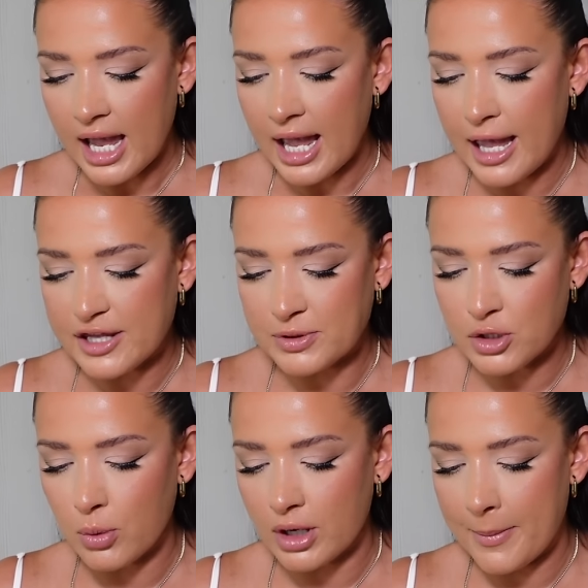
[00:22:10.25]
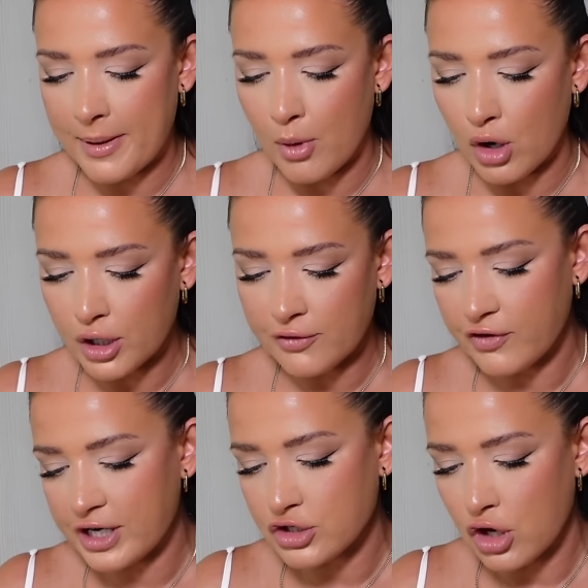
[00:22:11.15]
It's when you want a bit more
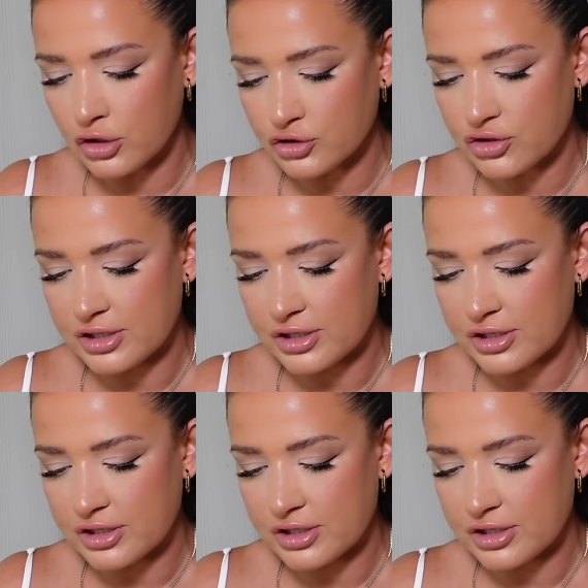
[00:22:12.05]
coverage, ultra